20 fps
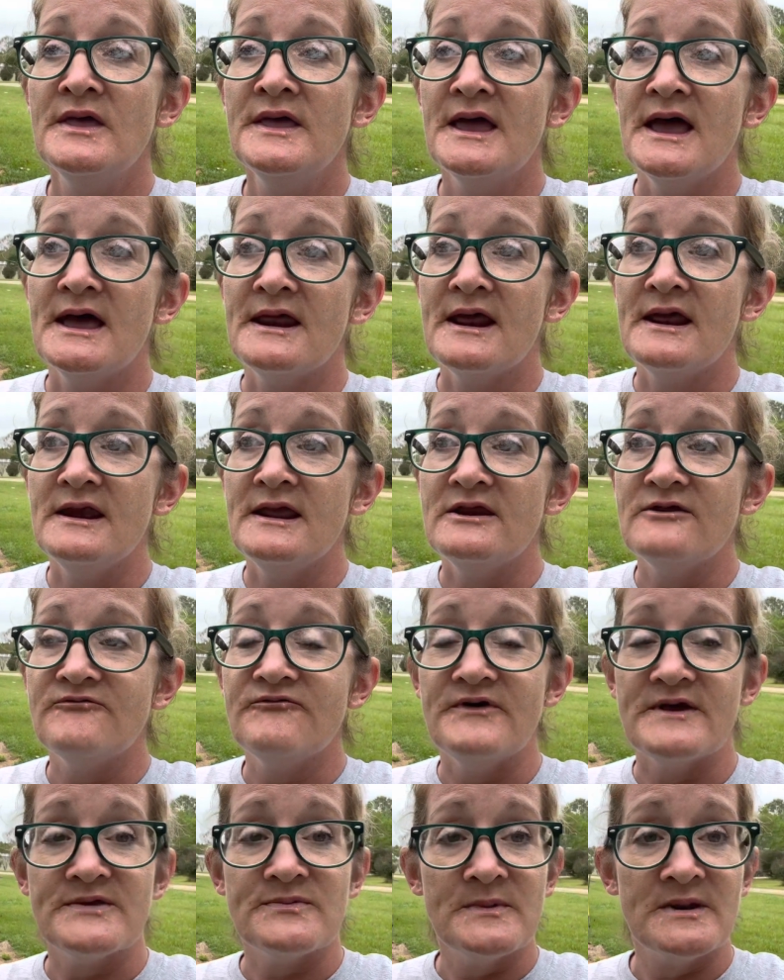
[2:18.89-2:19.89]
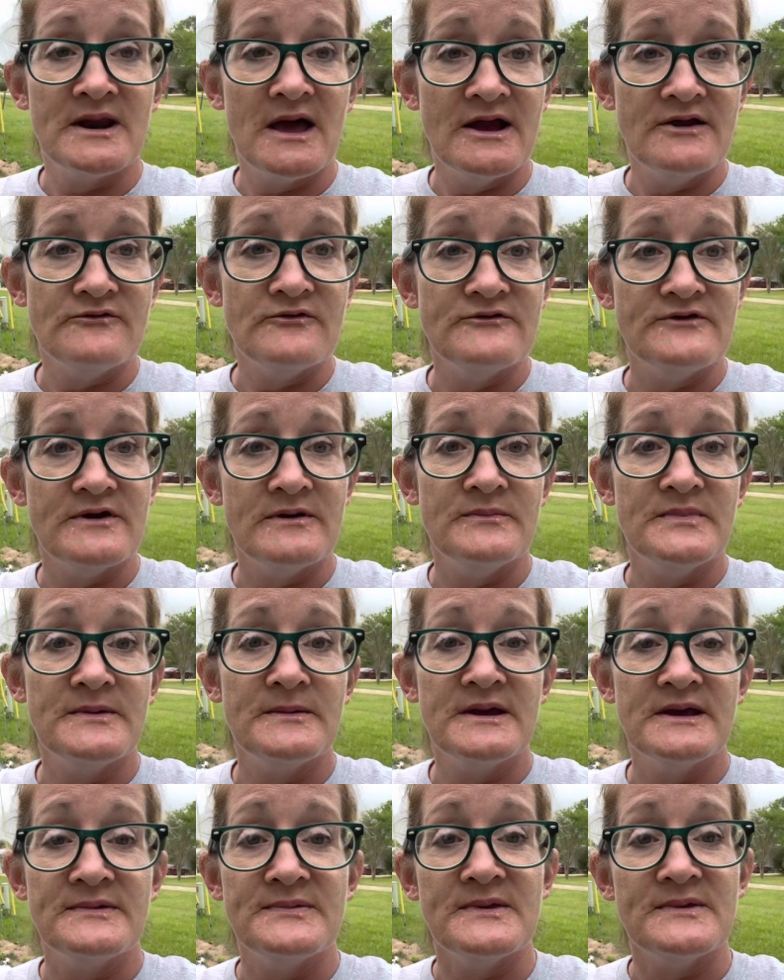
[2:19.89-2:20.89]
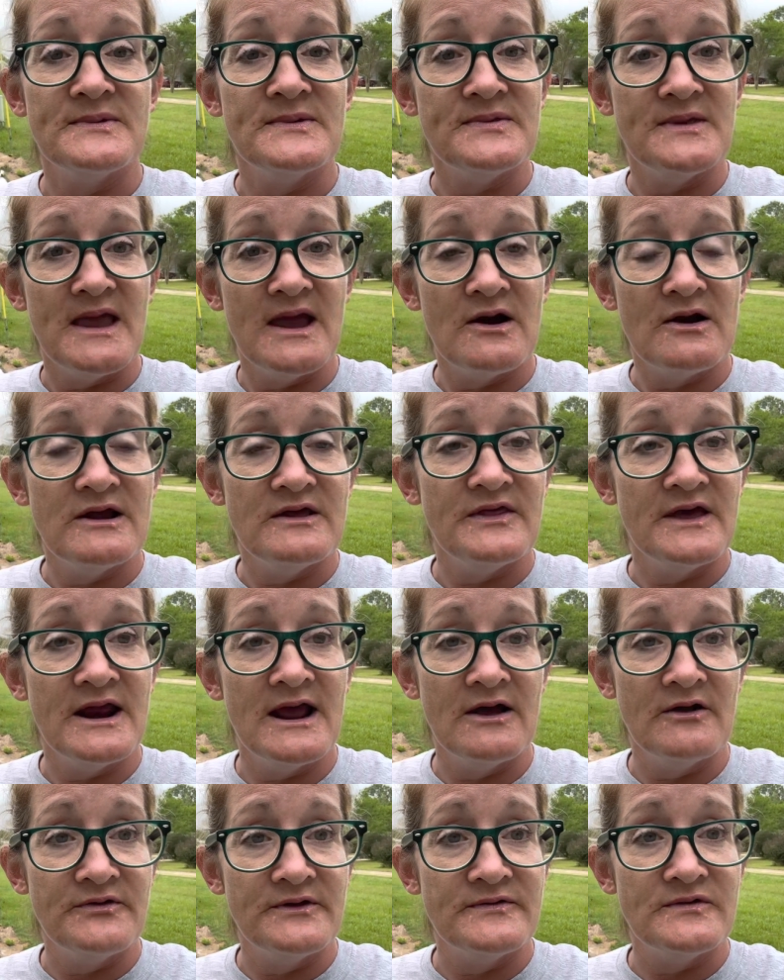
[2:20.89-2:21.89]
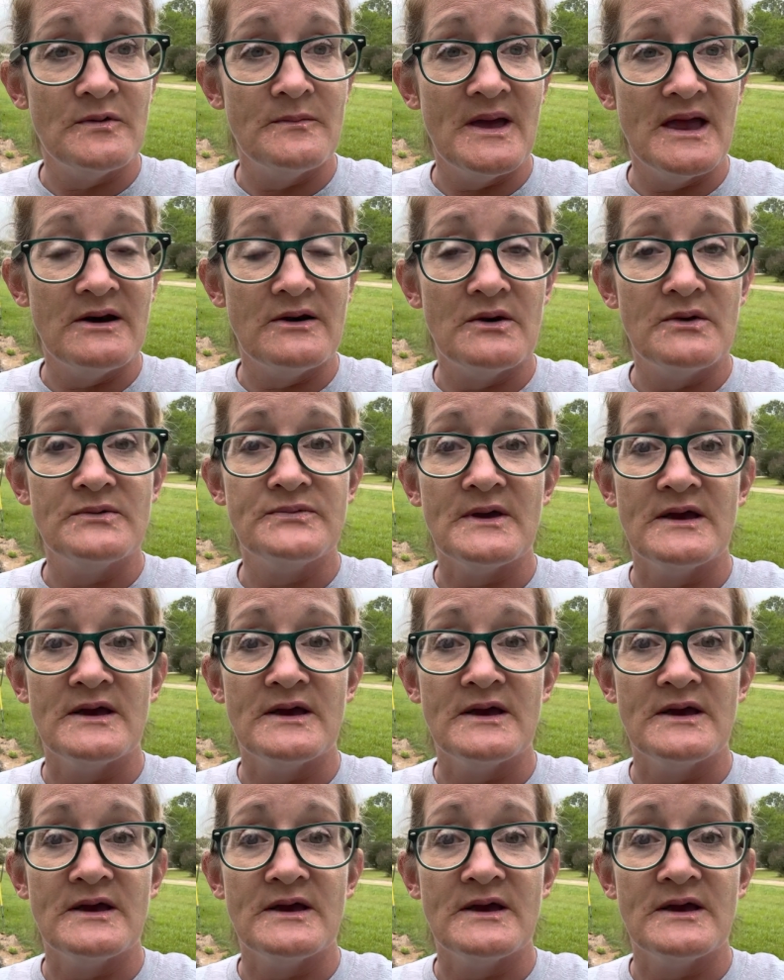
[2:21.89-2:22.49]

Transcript: and I need to fix my nitrogen because this is the area that held the tomatoes,